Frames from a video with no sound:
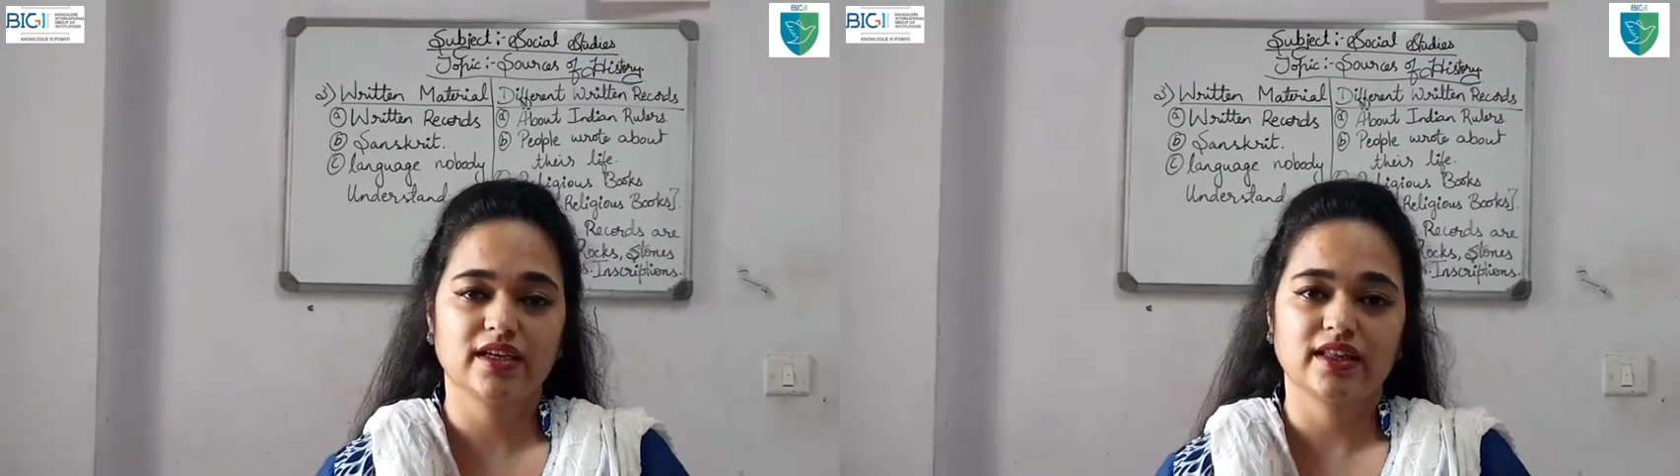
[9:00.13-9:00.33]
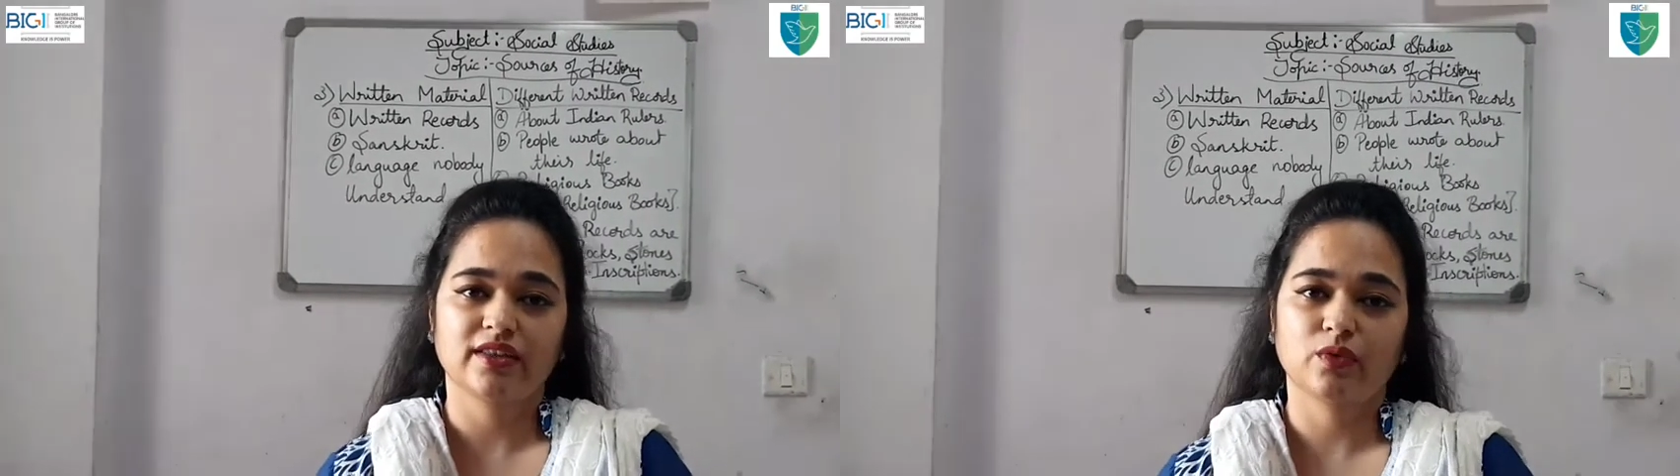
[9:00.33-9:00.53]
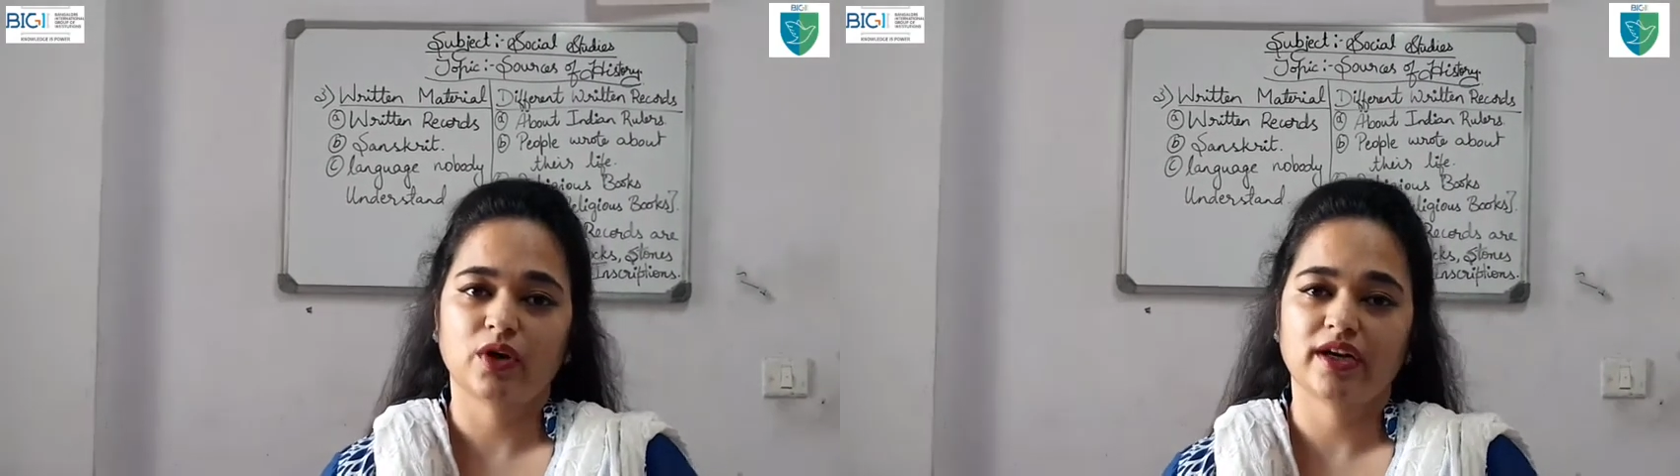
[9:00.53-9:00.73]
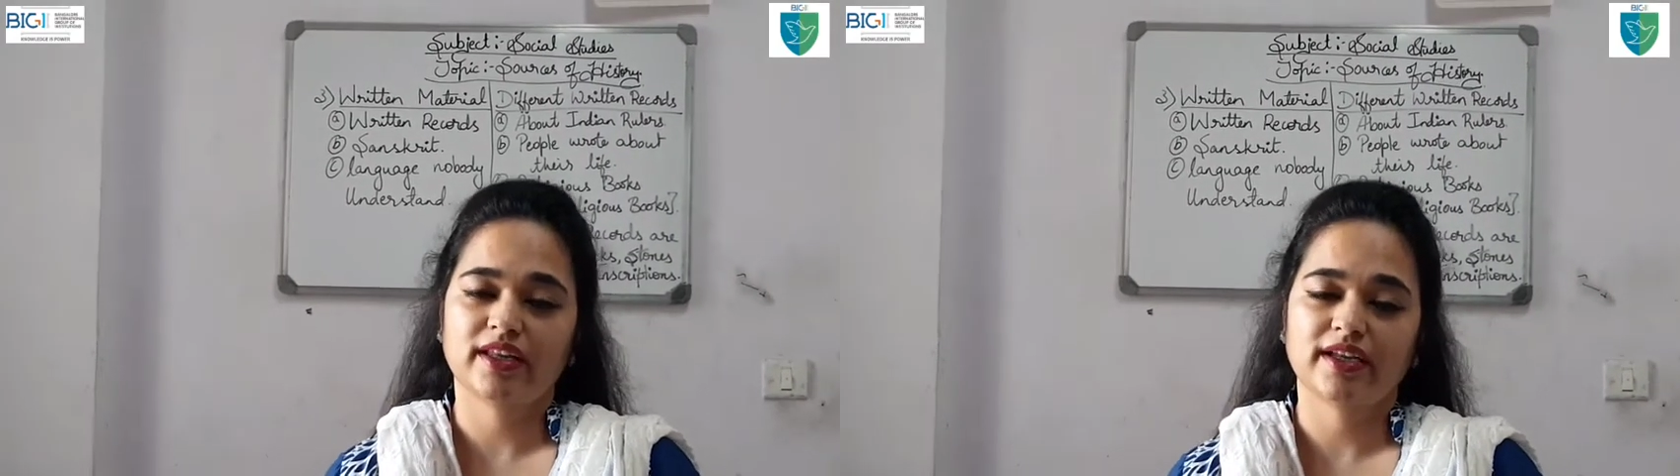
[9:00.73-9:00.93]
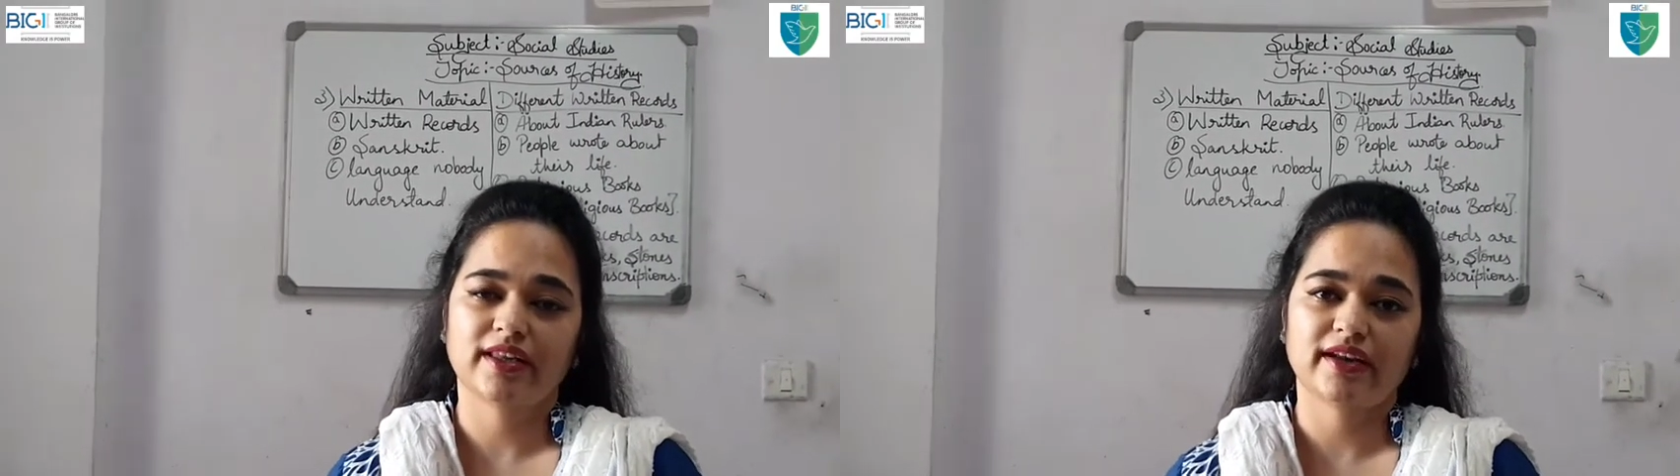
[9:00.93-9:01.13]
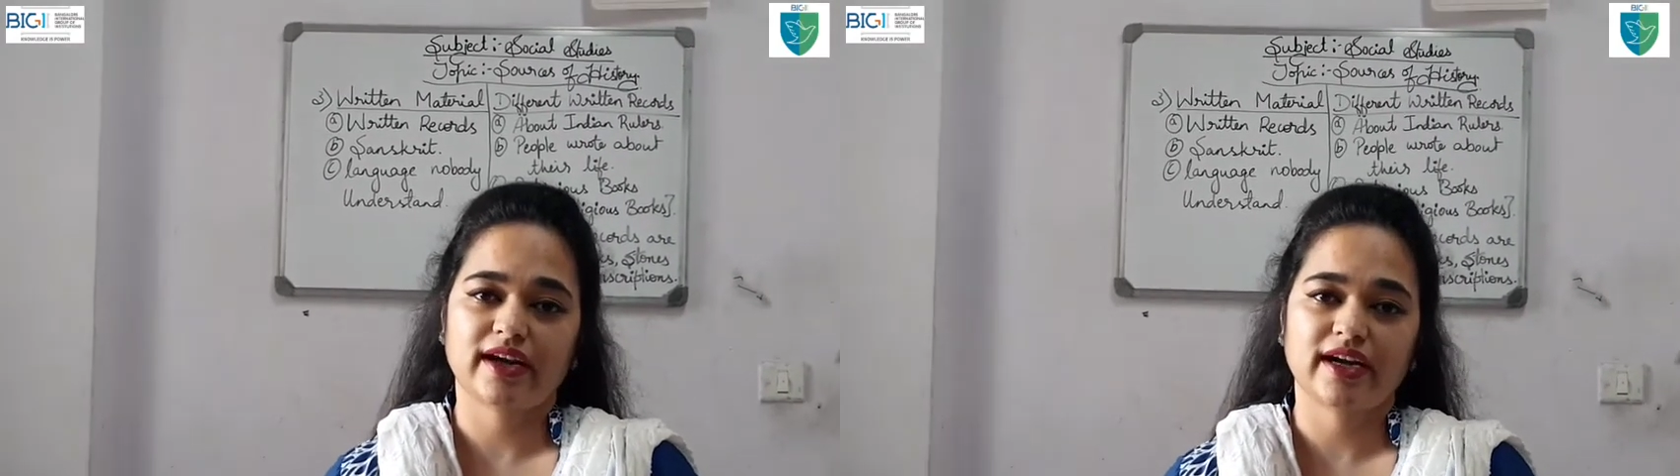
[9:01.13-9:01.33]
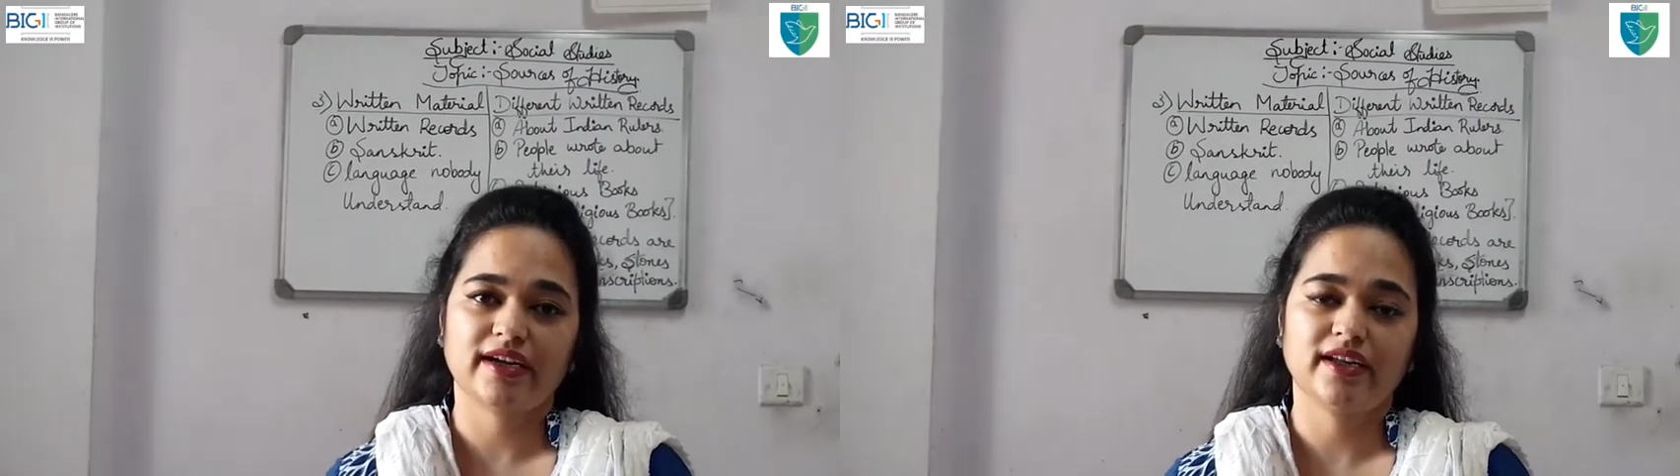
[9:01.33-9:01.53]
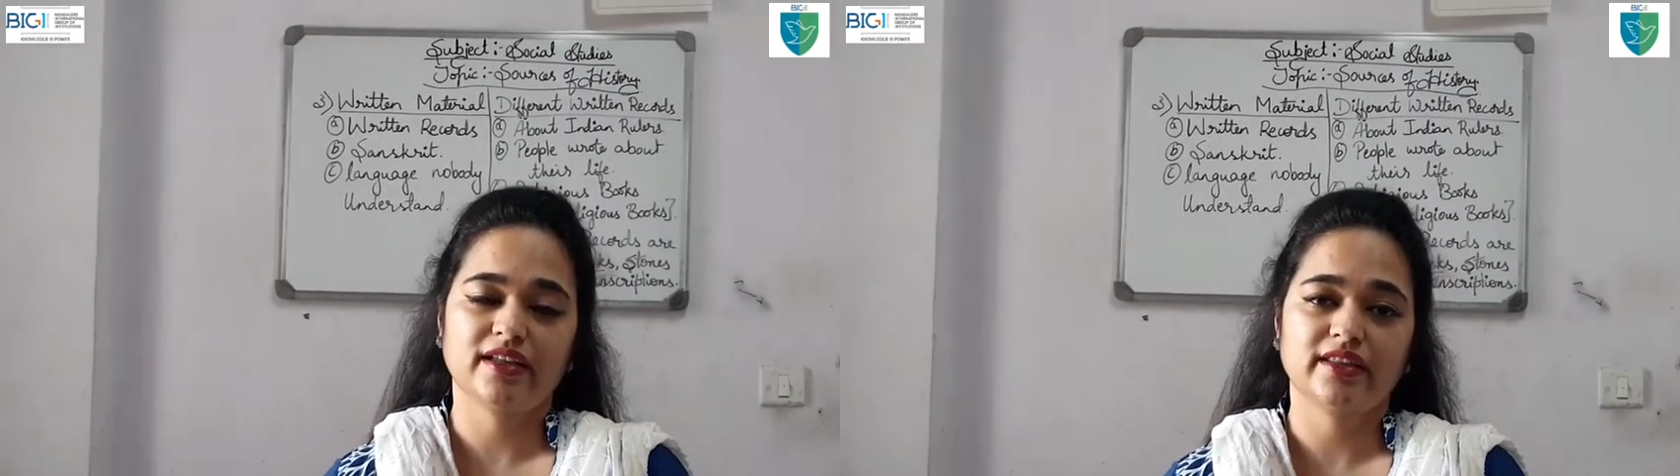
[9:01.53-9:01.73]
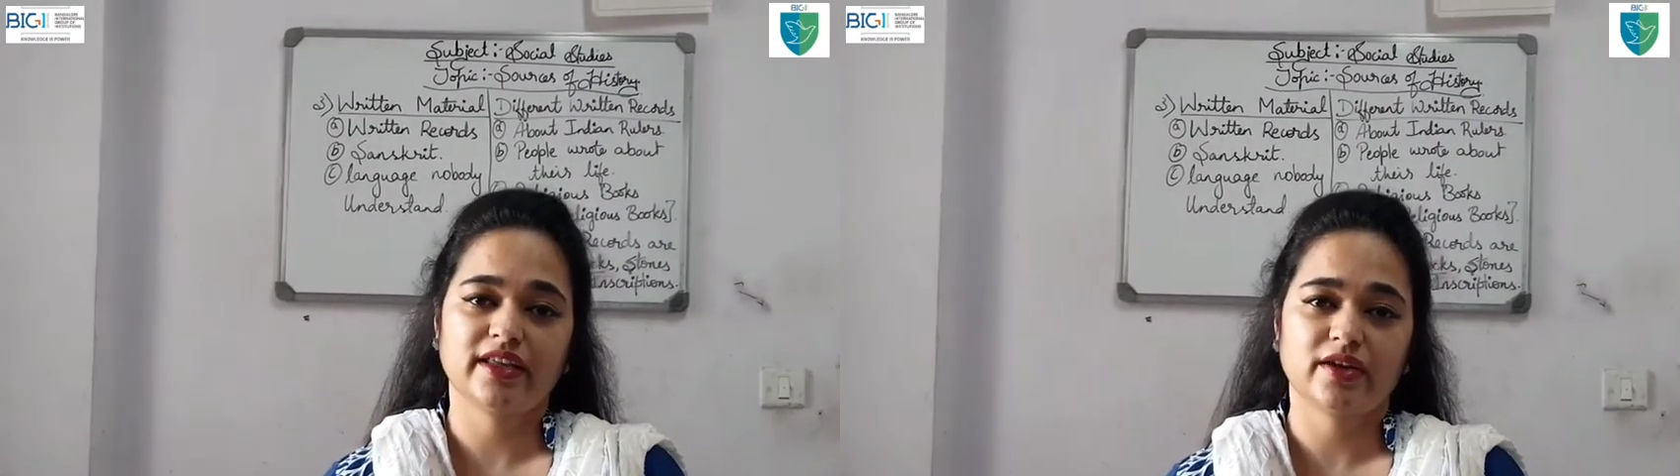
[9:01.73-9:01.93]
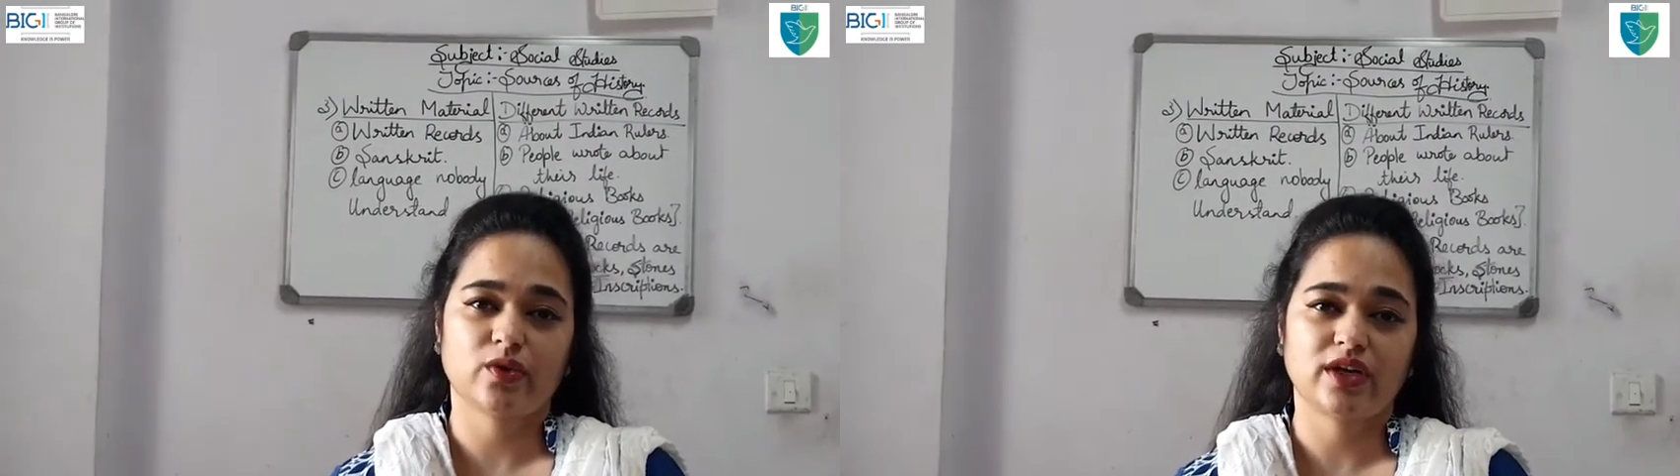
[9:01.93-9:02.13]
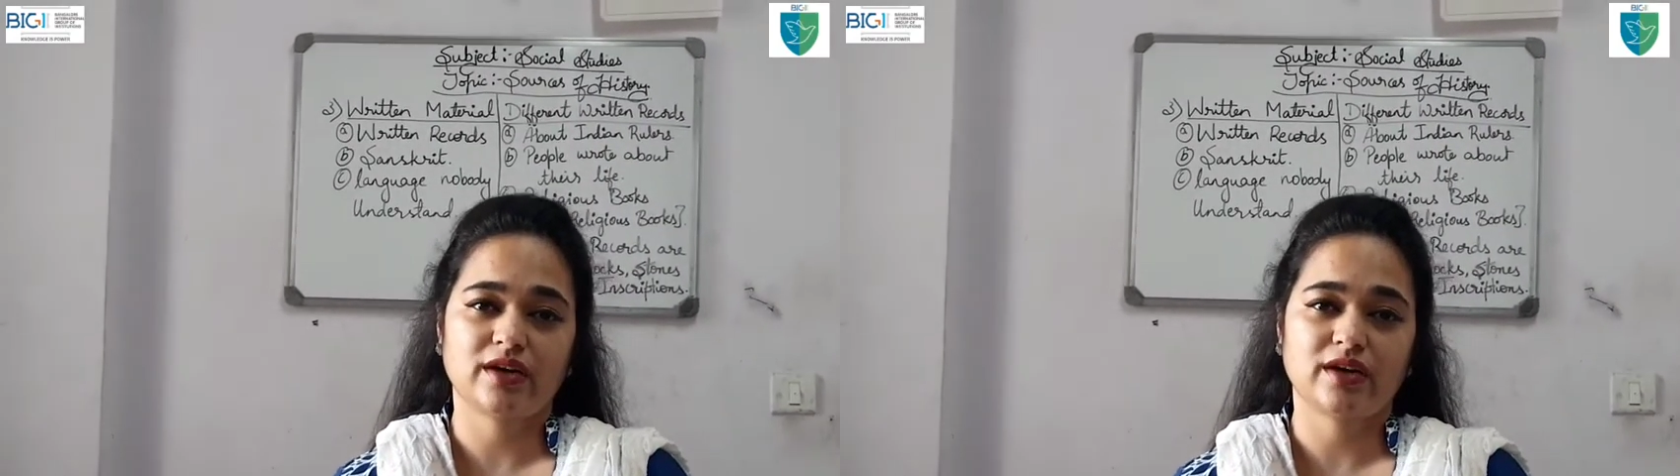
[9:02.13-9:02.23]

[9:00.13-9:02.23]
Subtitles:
what did they write? They wrote